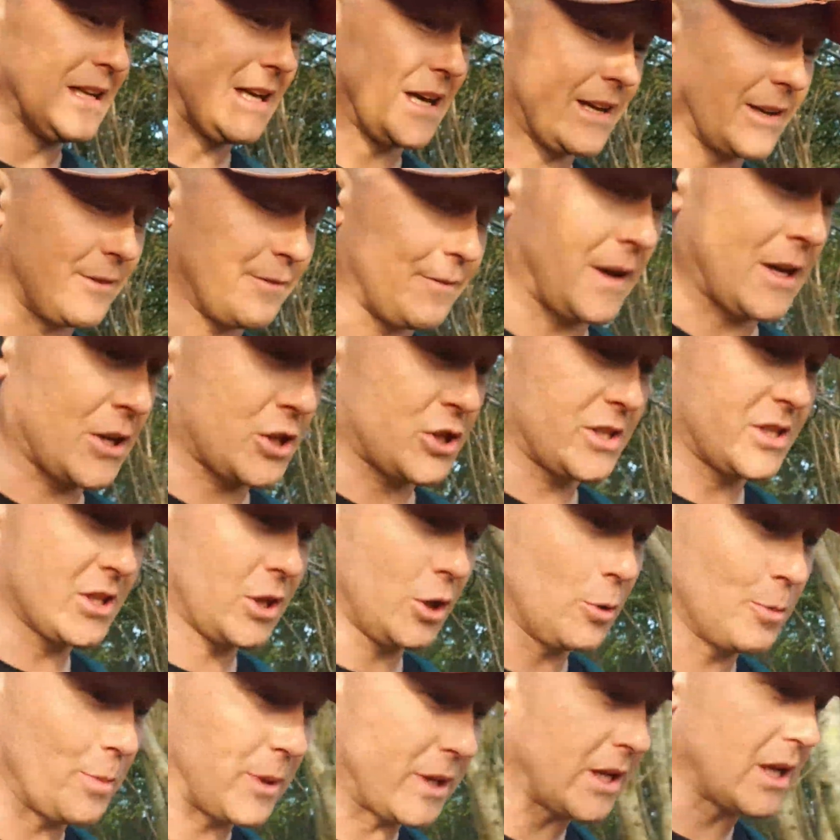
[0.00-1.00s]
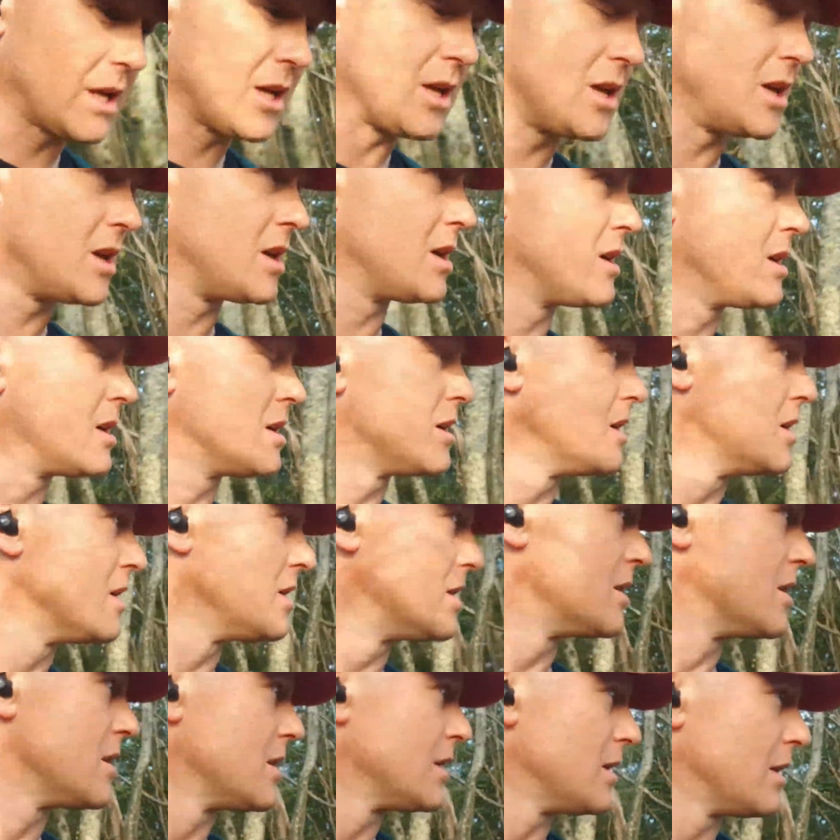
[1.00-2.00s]
And in fact, she told me
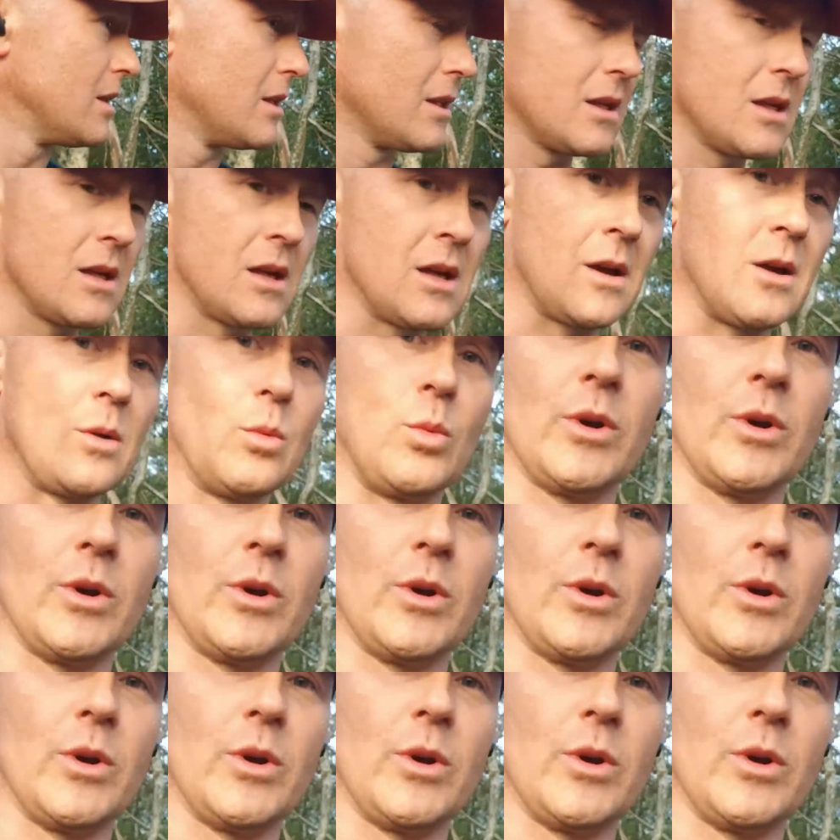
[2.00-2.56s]
uh,